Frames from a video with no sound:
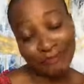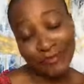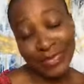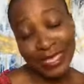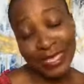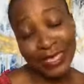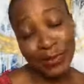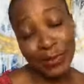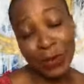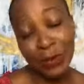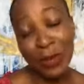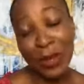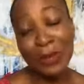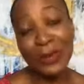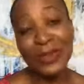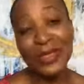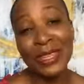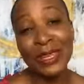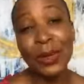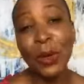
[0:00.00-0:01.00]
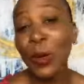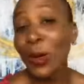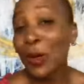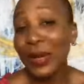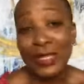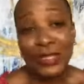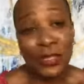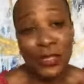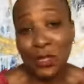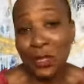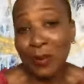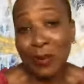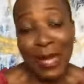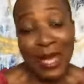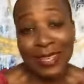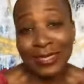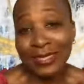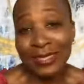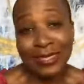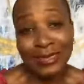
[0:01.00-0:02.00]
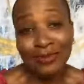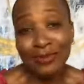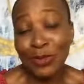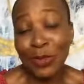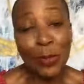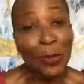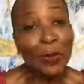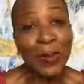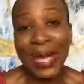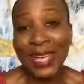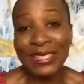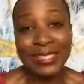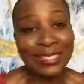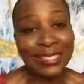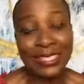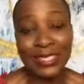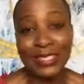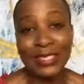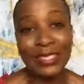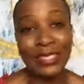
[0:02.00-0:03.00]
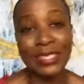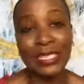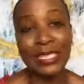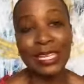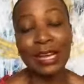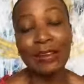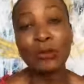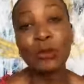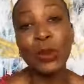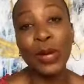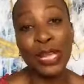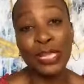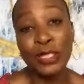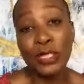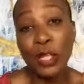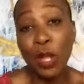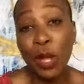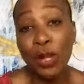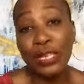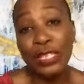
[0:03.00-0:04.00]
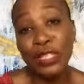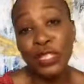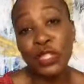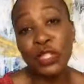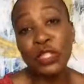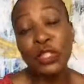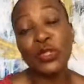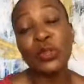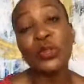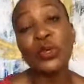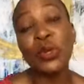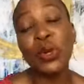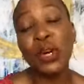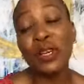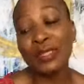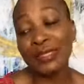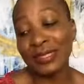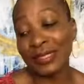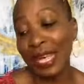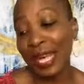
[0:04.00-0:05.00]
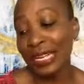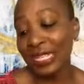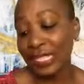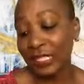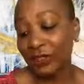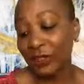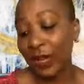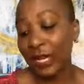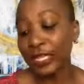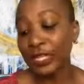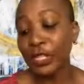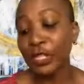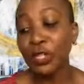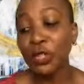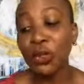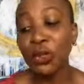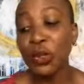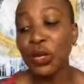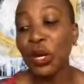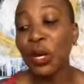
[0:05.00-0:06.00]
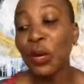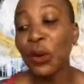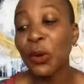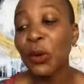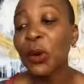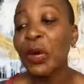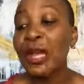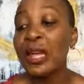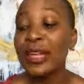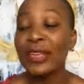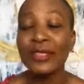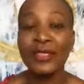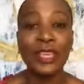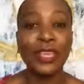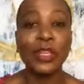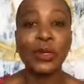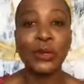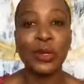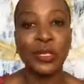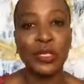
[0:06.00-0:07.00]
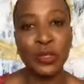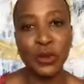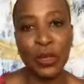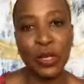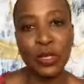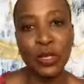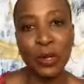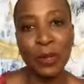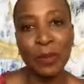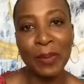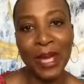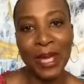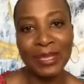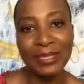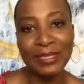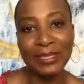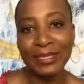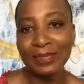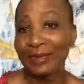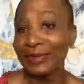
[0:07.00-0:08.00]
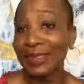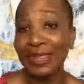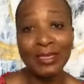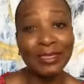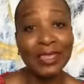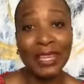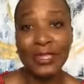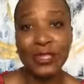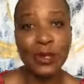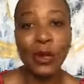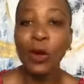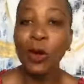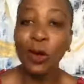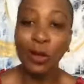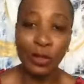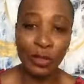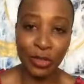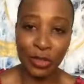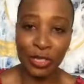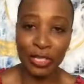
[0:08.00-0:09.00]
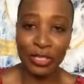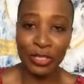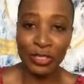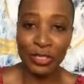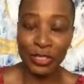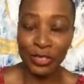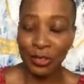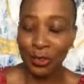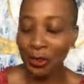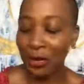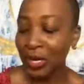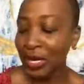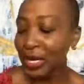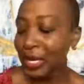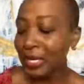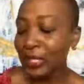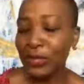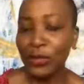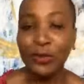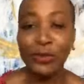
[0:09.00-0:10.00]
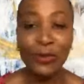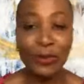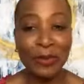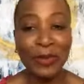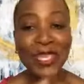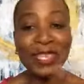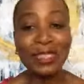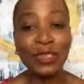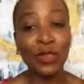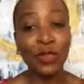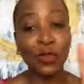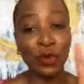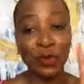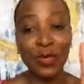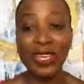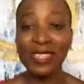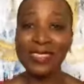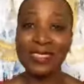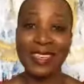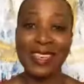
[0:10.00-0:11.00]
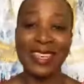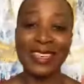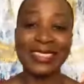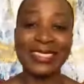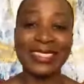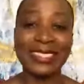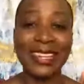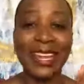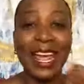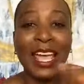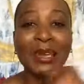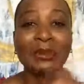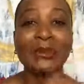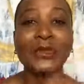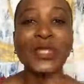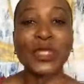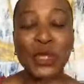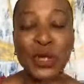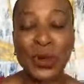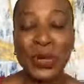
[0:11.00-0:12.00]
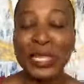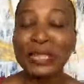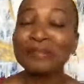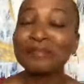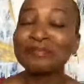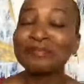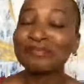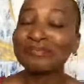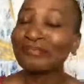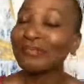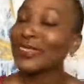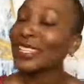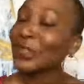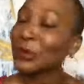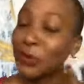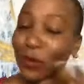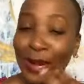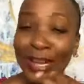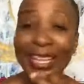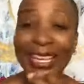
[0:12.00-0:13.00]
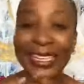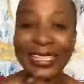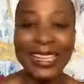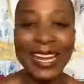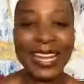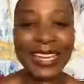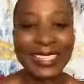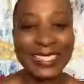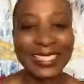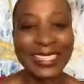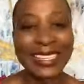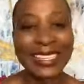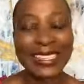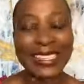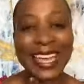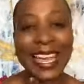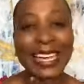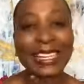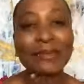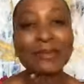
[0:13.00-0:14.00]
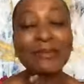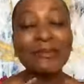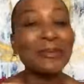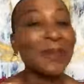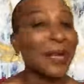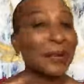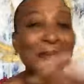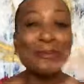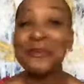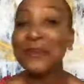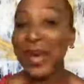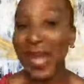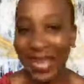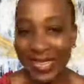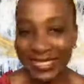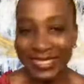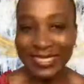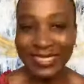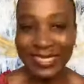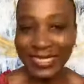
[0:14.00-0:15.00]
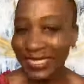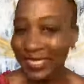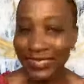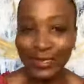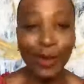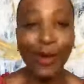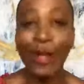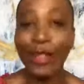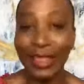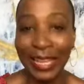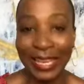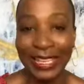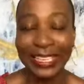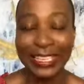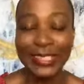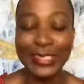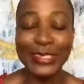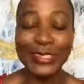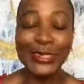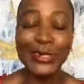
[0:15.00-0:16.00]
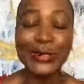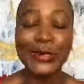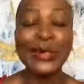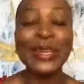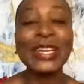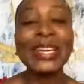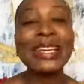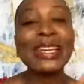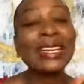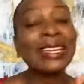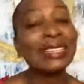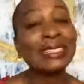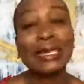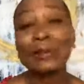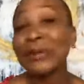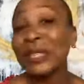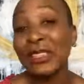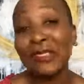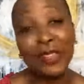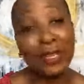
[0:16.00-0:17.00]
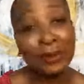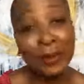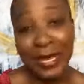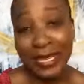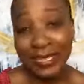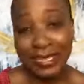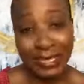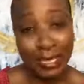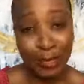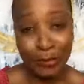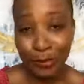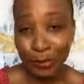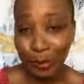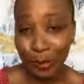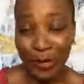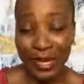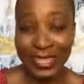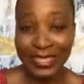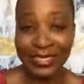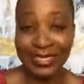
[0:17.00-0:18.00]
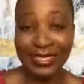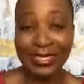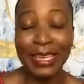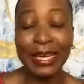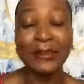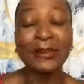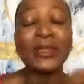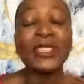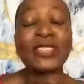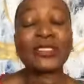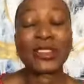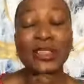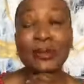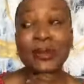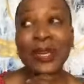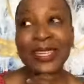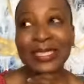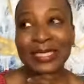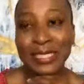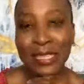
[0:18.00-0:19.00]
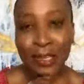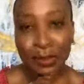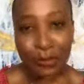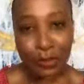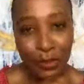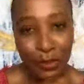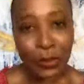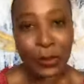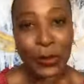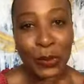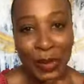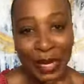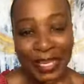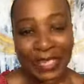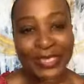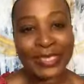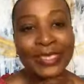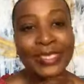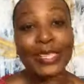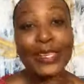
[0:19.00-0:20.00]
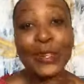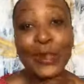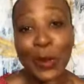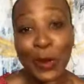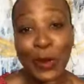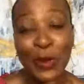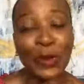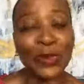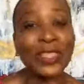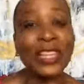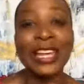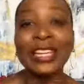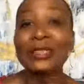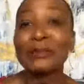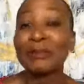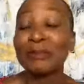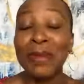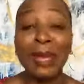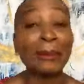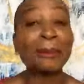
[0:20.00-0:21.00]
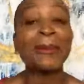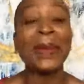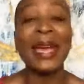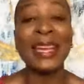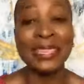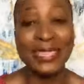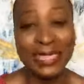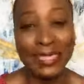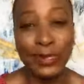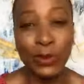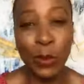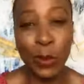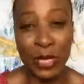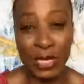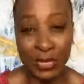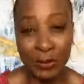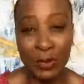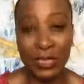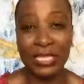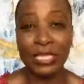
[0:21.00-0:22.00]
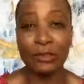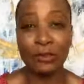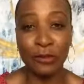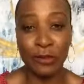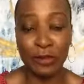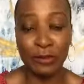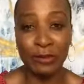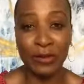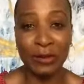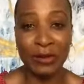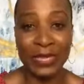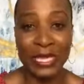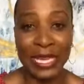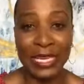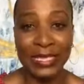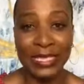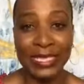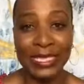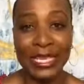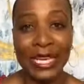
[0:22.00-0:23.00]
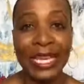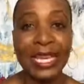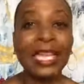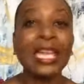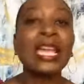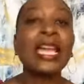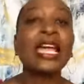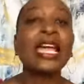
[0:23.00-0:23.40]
just remember that always do your best. Your best is good enough. But as long as you are satisfied and you know that you are doing your best, then that's all you can do. So for me, the three things that I am doing in recognizing that my best is all I can do is I'm giving myself grace. I'm giving myself the grace to know that my best is going to be different from day to day.